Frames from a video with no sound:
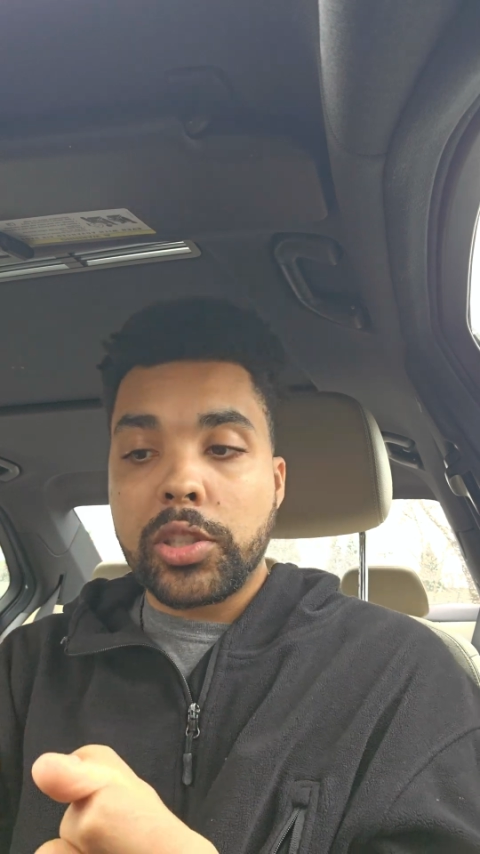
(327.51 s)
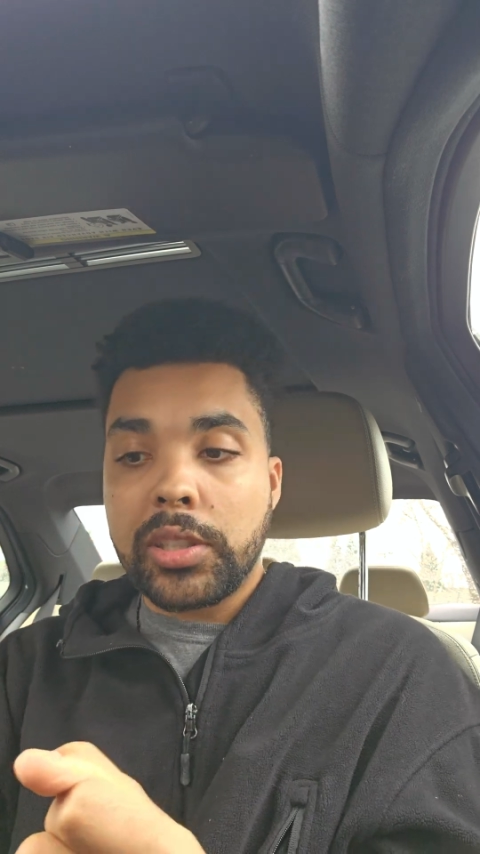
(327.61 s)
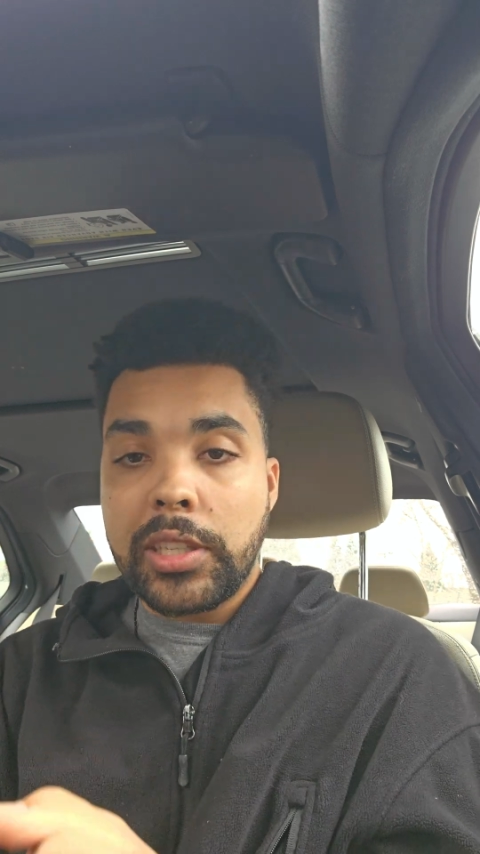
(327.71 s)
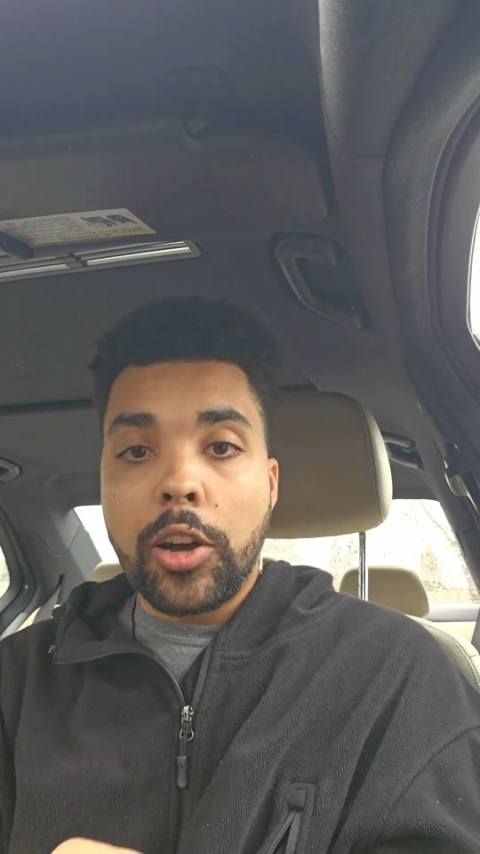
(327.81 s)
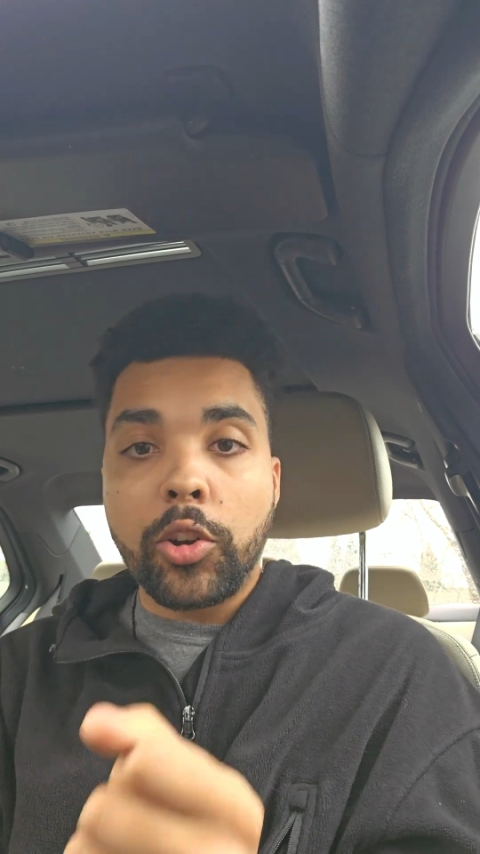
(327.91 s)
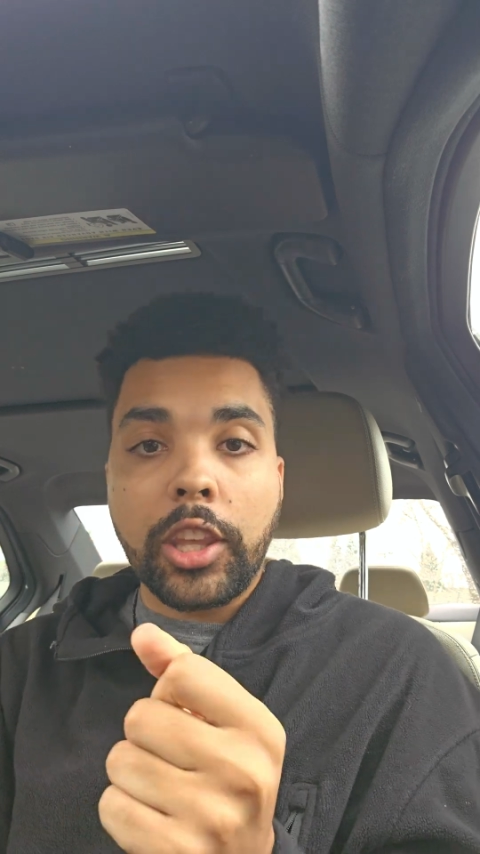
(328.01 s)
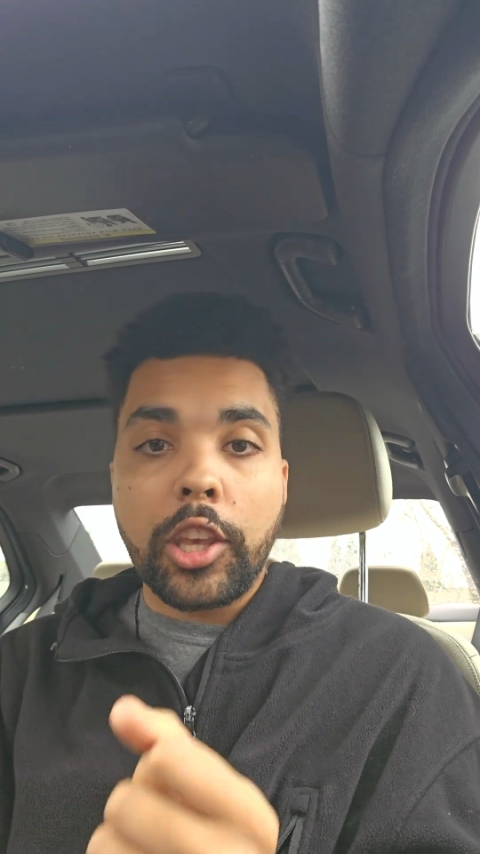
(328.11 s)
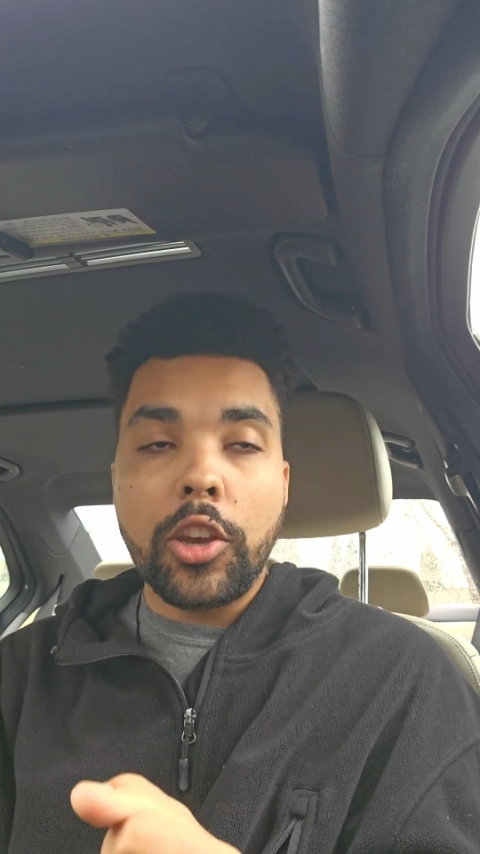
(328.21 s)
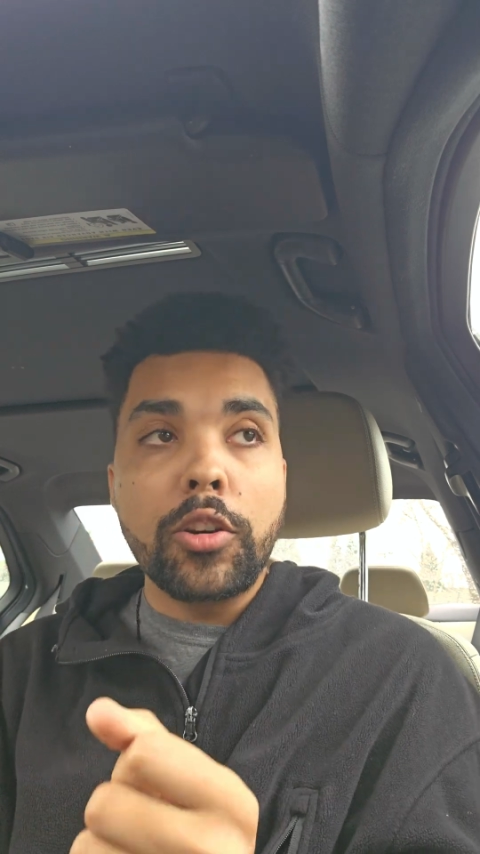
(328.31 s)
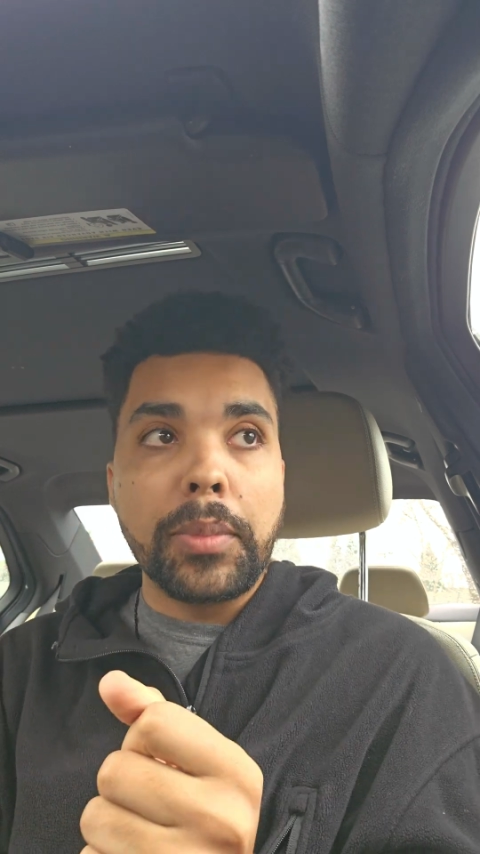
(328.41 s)
still
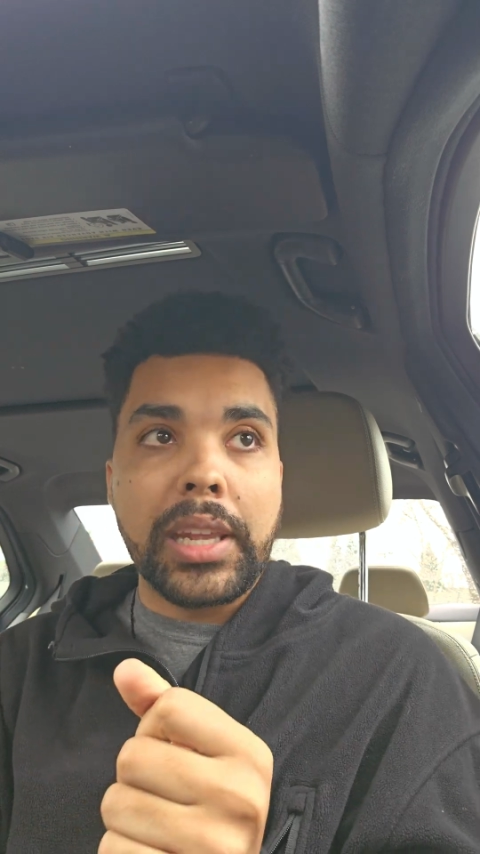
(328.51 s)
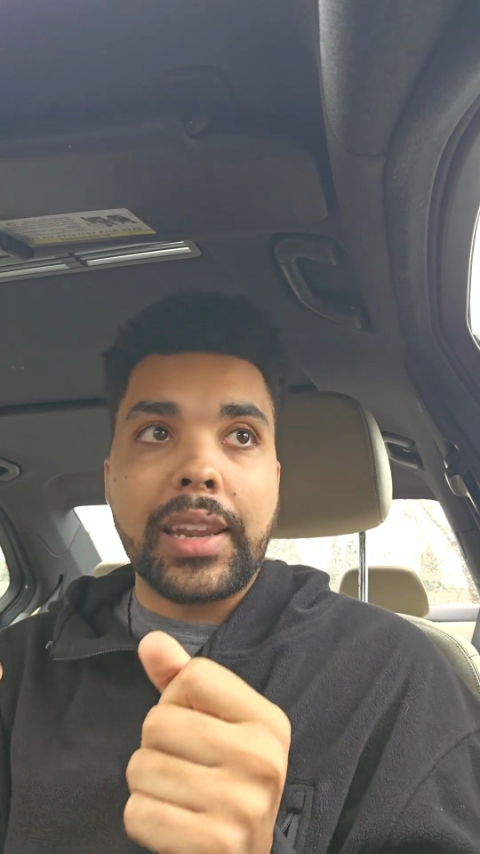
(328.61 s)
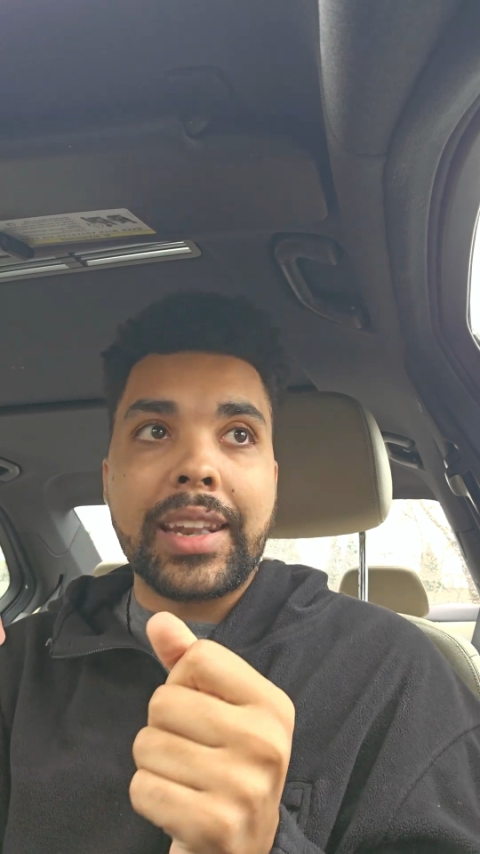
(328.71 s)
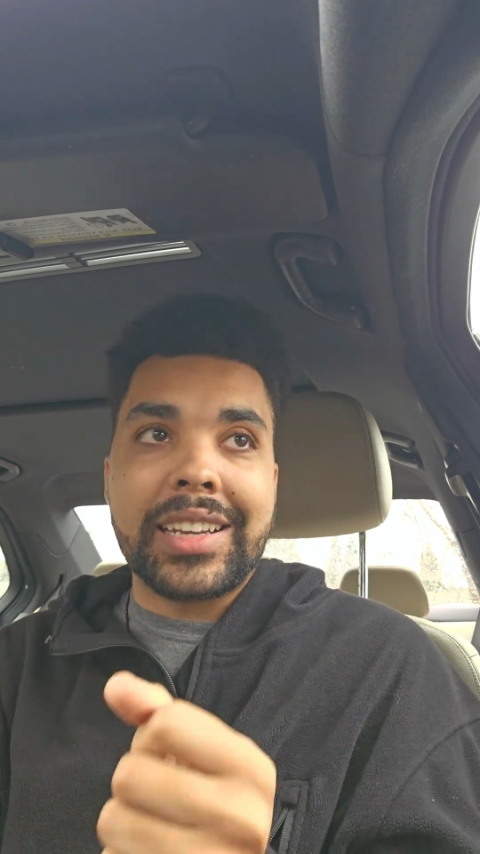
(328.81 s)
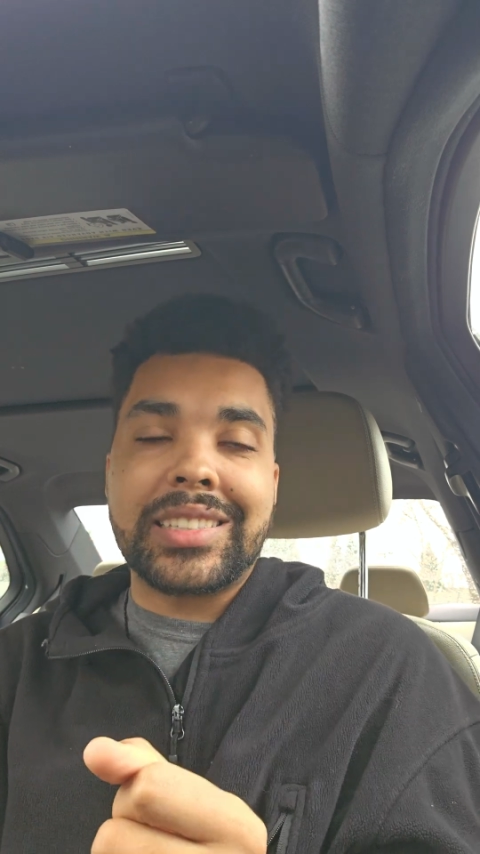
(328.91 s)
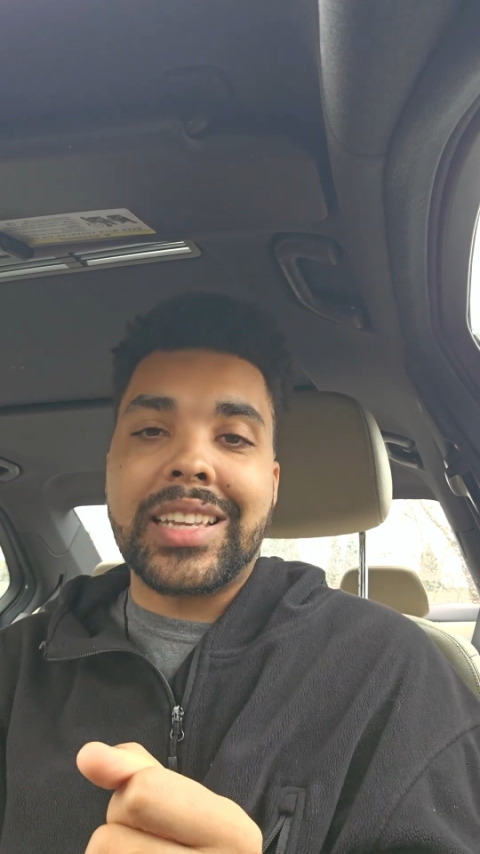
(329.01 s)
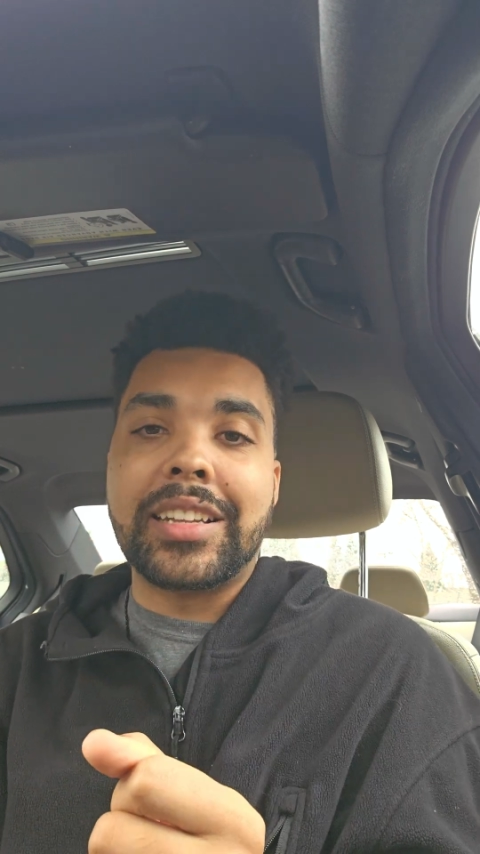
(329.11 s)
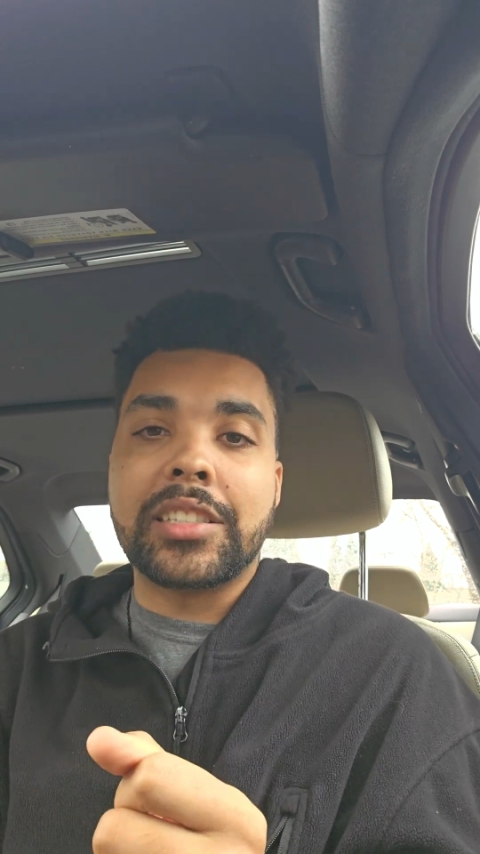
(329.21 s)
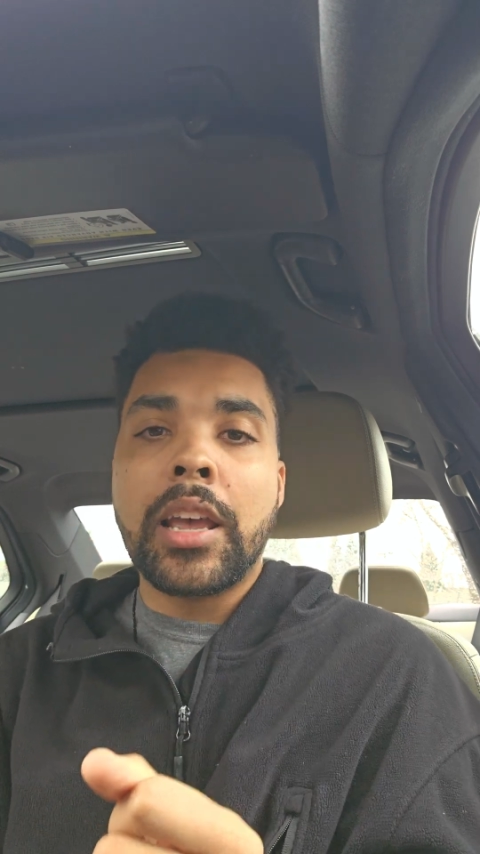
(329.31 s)
human in a sense,